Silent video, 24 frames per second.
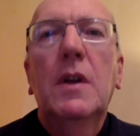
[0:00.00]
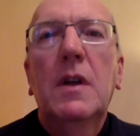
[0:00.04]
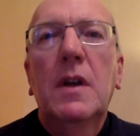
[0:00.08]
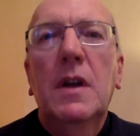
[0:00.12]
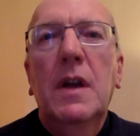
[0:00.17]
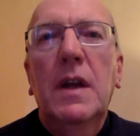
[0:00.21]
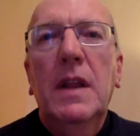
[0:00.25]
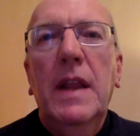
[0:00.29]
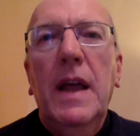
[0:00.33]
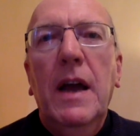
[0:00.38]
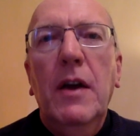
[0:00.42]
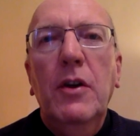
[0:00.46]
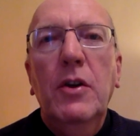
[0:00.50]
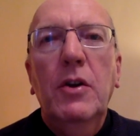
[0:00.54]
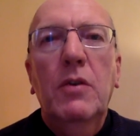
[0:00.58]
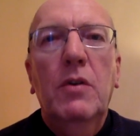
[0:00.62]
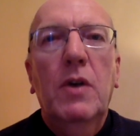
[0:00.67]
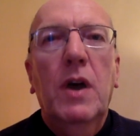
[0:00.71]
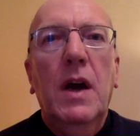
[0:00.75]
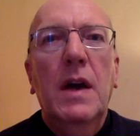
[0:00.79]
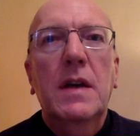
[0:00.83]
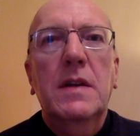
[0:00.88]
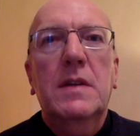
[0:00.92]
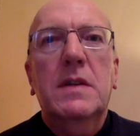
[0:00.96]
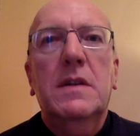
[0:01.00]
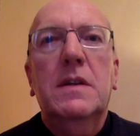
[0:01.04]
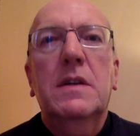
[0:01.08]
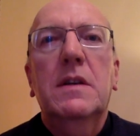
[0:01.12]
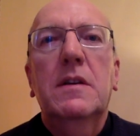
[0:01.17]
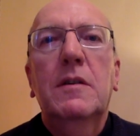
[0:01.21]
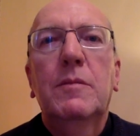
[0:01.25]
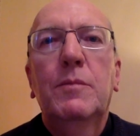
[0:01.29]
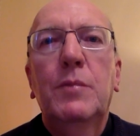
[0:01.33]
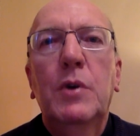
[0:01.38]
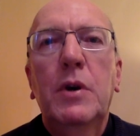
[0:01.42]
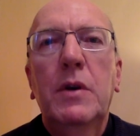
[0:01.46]
allow your eyes
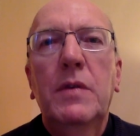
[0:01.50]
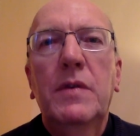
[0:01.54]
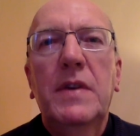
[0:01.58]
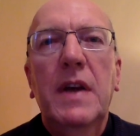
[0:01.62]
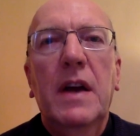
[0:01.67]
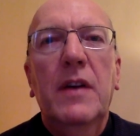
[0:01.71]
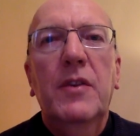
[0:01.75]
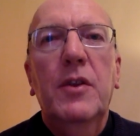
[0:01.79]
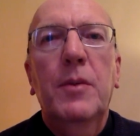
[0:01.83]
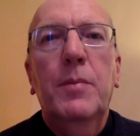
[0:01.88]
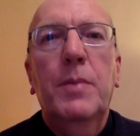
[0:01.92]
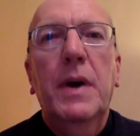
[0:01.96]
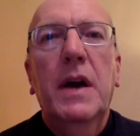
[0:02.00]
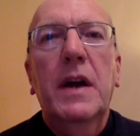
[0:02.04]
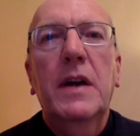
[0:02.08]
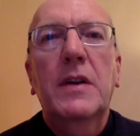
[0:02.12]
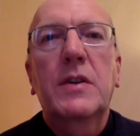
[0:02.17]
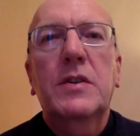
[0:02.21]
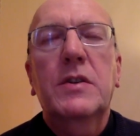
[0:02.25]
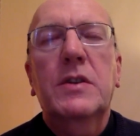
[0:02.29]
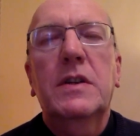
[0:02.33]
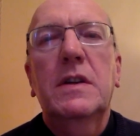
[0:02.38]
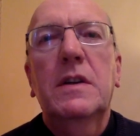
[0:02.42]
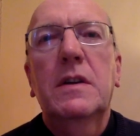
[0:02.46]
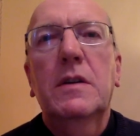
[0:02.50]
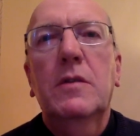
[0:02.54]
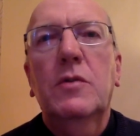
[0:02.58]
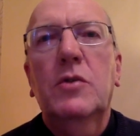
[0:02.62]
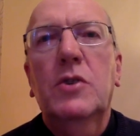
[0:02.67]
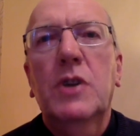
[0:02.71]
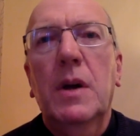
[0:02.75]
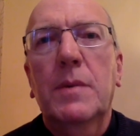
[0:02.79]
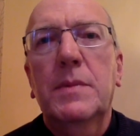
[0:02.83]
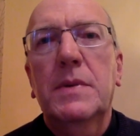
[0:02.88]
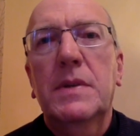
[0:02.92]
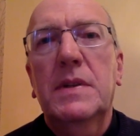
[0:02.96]
to move down the page to
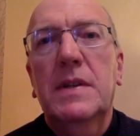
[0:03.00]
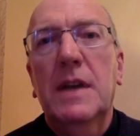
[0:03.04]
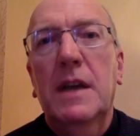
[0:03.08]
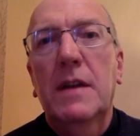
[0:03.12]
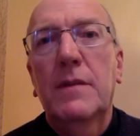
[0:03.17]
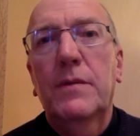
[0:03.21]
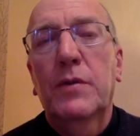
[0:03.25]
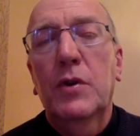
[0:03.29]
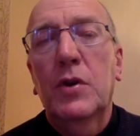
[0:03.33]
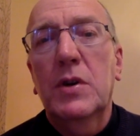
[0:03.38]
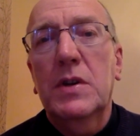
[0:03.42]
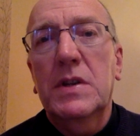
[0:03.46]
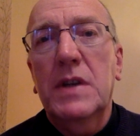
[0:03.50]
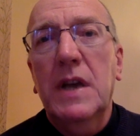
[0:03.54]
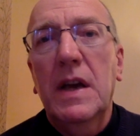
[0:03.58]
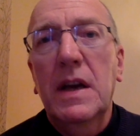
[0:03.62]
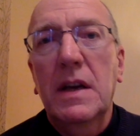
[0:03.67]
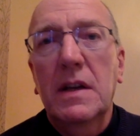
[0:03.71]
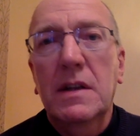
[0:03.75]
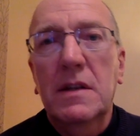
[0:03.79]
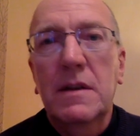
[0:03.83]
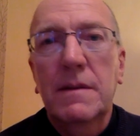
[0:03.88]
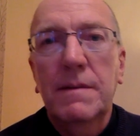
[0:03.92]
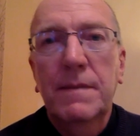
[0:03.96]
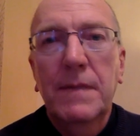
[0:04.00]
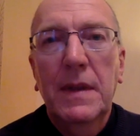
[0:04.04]
chapter 10, verse 8.